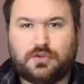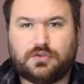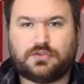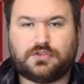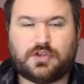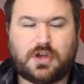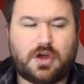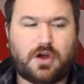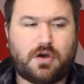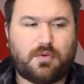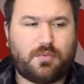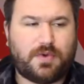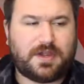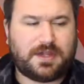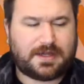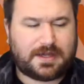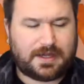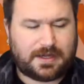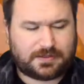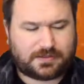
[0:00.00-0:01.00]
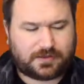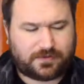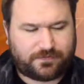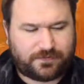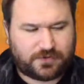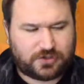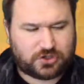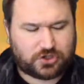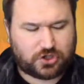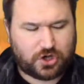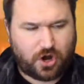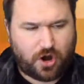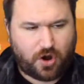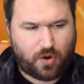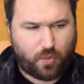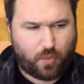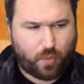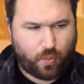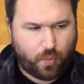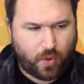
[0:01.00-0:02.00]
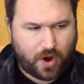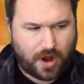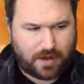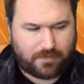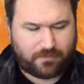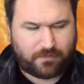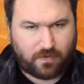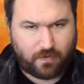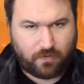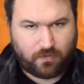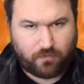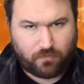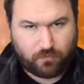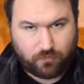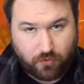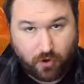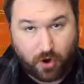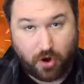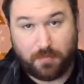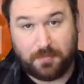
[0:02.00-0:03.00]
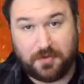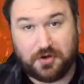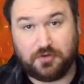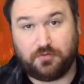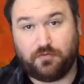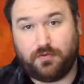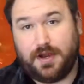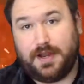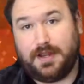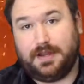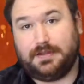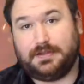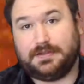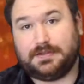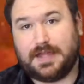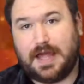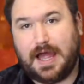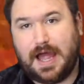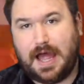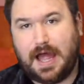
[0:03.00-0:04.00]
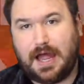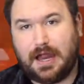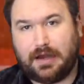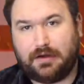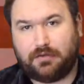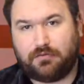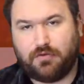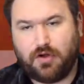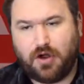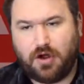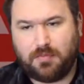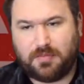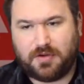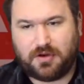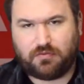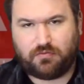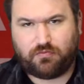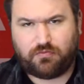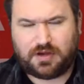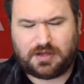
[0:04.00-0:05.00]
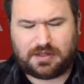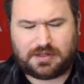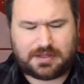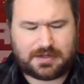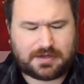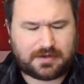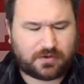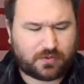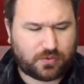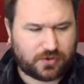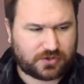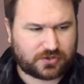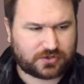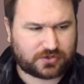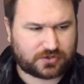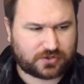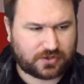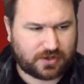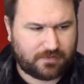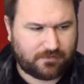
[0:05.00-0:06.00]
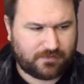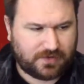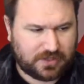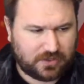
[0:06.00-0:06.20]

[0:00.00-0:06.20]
So we kicked off the show with Roman Reigns, and Roman relinquished the